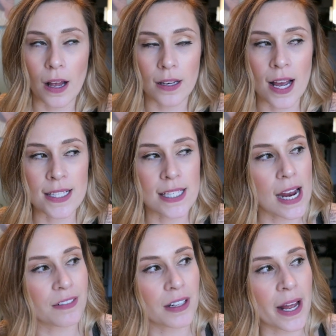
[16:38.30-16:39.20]
not
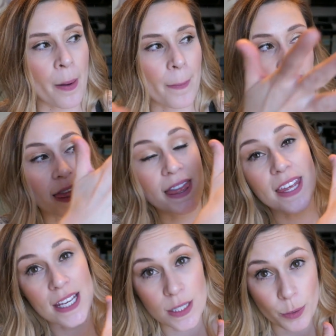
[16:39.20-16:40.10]
saying run out and buy
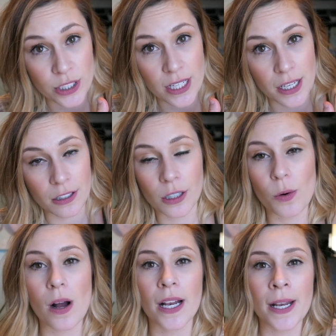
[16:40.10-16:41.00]
this particular
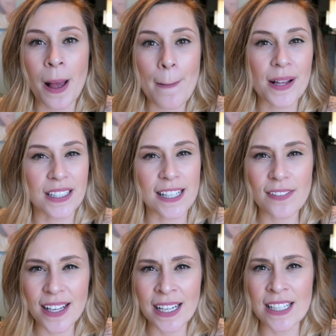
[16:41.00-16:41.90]
one, but
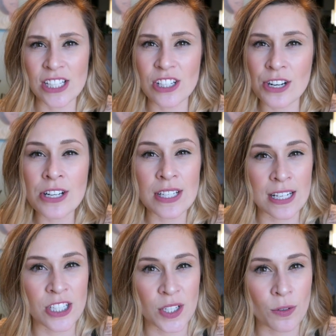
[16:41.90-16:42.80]
leave-in conditioners
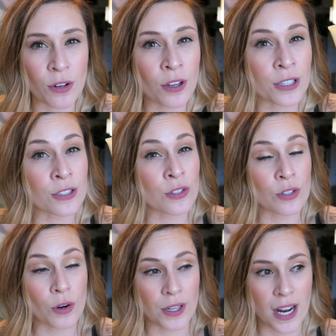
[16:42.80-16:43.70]
in general are
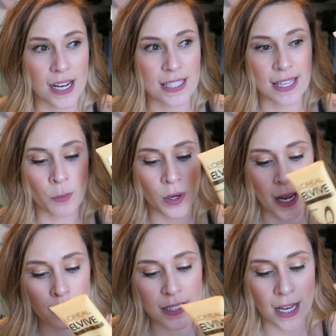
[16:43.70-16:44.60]
so nice. And when
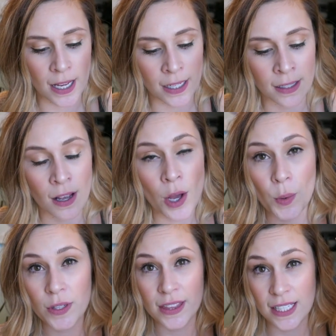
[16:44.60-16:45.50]
I'm done
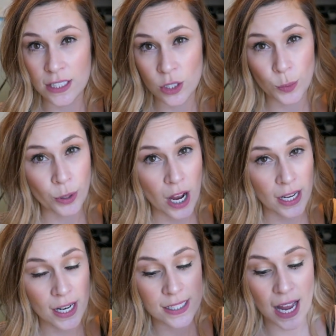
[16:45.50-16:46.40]
with these two
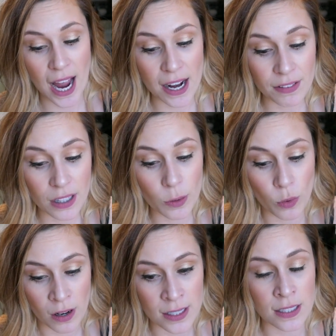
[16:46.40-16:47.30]
products, I really
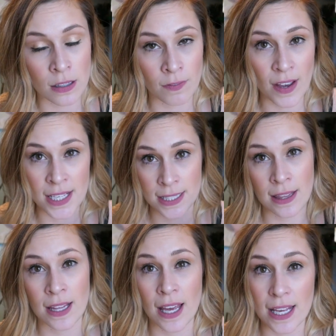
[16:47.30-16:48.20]
want to invest
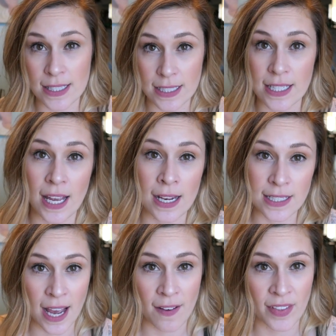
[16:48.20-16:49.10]
in the It's a 10
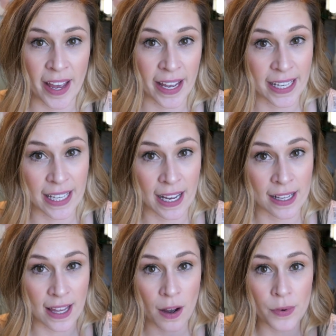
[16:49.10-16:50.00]
to have that
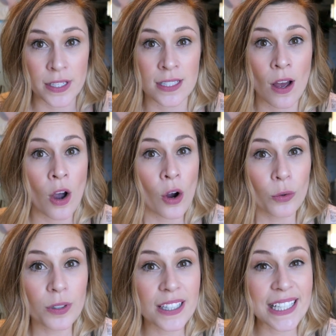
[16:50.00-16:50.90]
again. That was
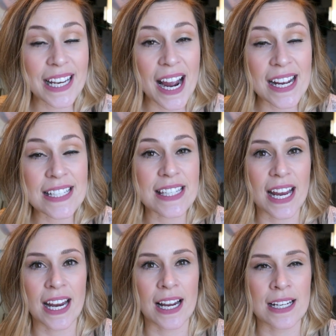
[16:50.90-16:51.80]
really nice
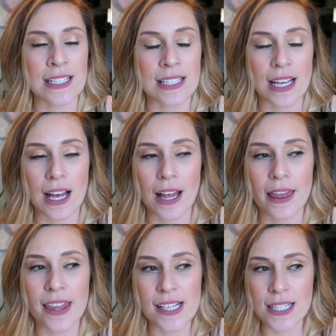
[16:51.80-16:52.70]
and
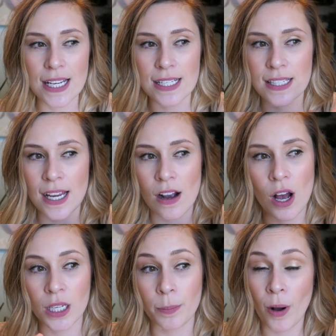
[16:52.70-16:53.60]
this isn't
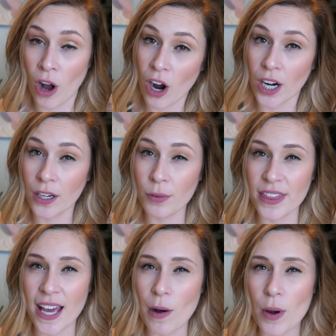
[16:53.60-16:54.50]
on par with
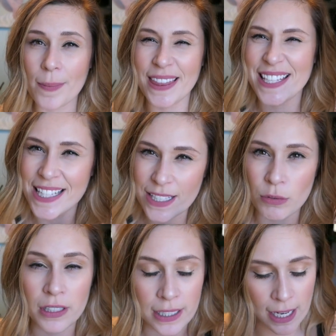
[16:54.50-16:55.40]
that one, but this is
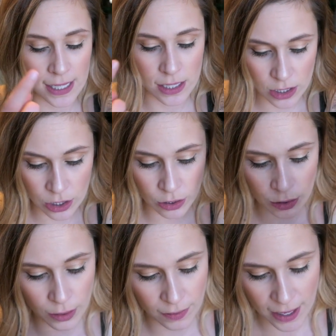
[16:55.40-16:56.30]
really nice
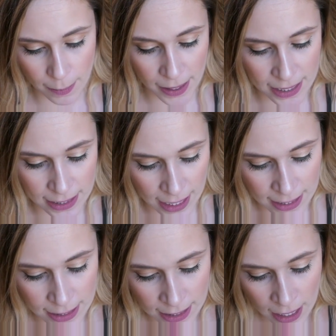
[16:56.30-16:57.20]
too, if that makes
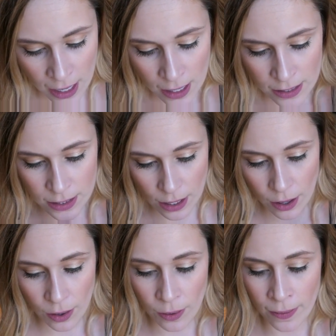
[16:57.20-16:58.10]
sense.
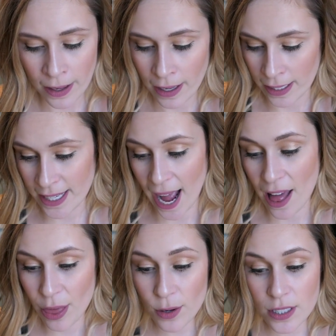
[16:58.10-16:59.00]
So
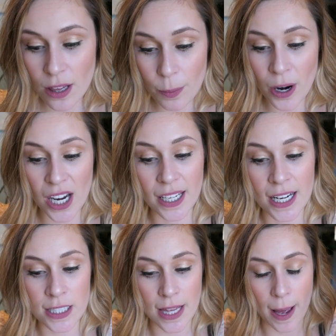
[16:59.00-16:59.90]
yeah, those are the
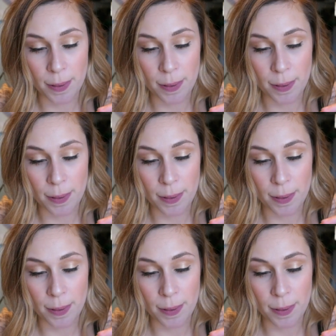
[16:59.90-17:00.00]
products that